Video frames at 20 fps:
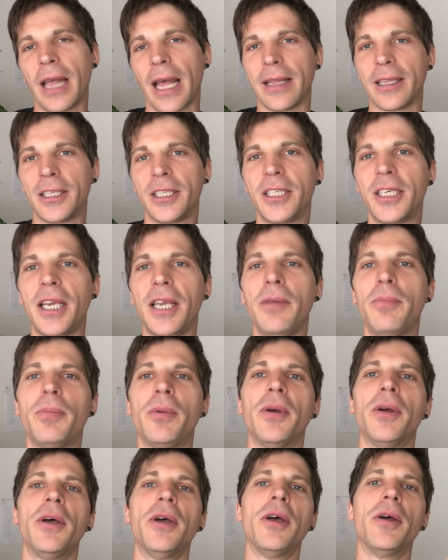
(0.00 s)
cheap,
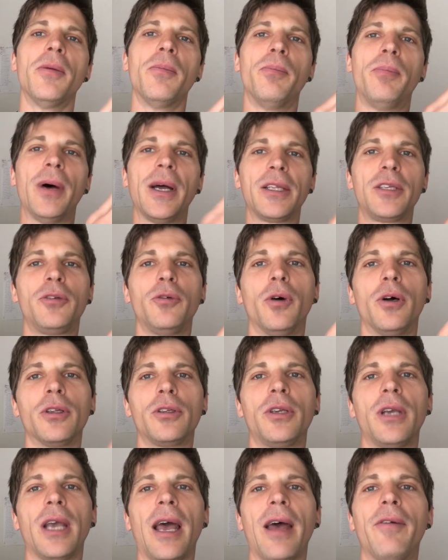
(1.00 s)
but you want
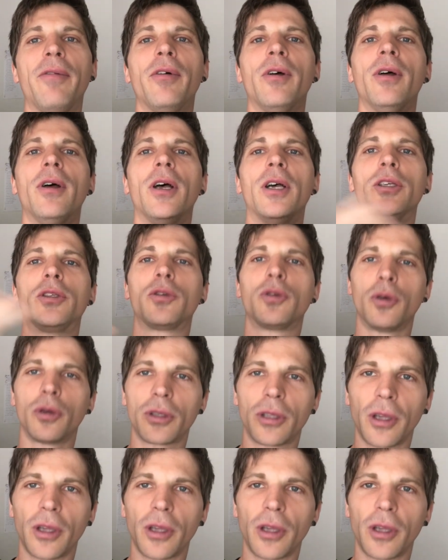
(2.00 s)
to have a sort